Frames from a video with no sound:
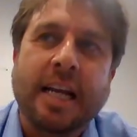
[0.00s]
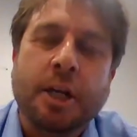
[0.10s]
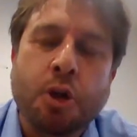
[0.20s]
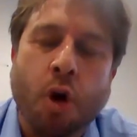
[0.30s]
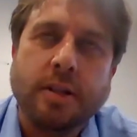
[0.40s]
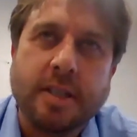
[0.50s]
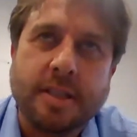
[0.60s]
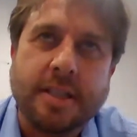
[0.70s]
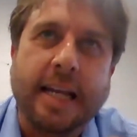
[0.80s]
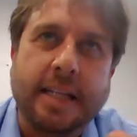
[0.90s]
Not to
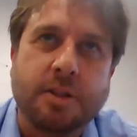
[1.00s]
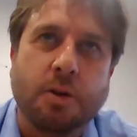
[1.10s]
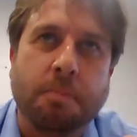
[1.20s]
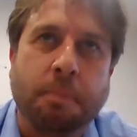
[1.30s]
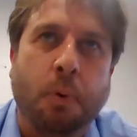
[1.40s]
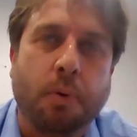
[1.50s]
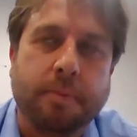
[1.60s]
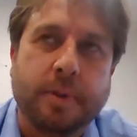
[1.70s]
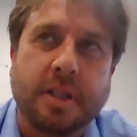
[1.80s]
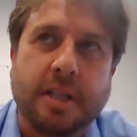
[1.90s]
say it's not
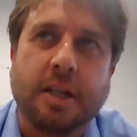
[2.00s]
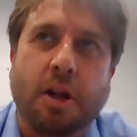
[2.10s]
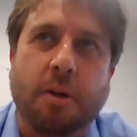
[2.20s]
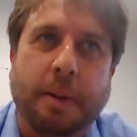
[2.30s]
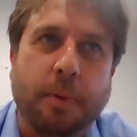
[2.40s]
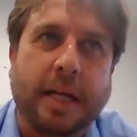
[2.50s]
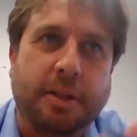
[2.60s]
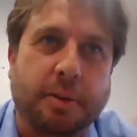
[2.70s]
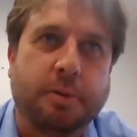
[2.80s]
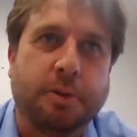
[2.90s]
important, because I think a lot of people
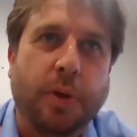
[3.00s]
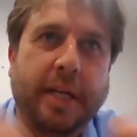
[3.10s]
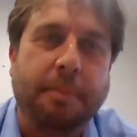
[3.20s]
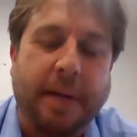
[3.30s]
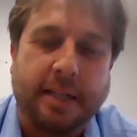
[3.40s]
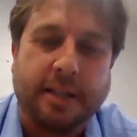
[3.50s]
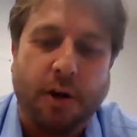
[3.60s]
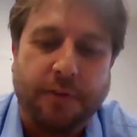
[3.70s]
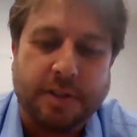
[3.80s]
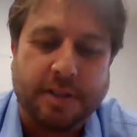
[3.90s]
actually enjoy getting back to the
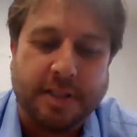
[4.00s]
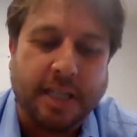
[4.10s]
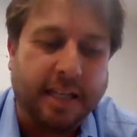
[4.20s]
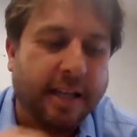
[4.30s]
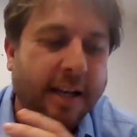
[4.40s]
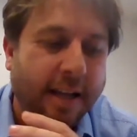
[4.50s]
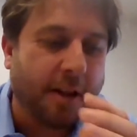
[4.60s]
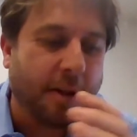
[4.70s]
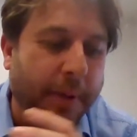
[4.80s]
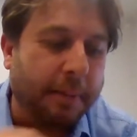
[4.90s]
office to see
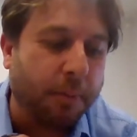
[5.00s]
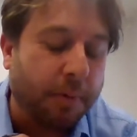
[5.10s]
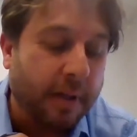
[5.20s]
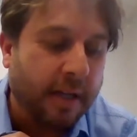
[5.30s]
other people.